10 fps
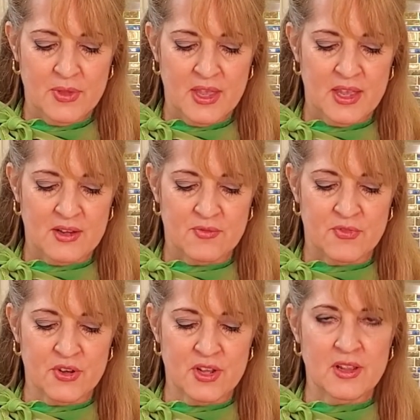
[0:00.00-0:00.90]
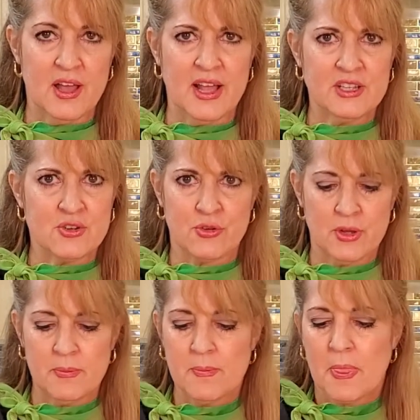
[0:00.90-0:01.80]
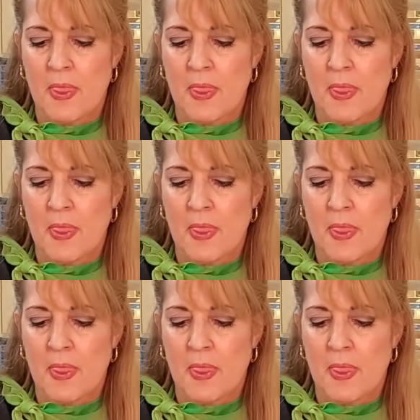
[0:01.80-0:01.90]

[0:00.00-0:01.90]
and vanilla ice cream.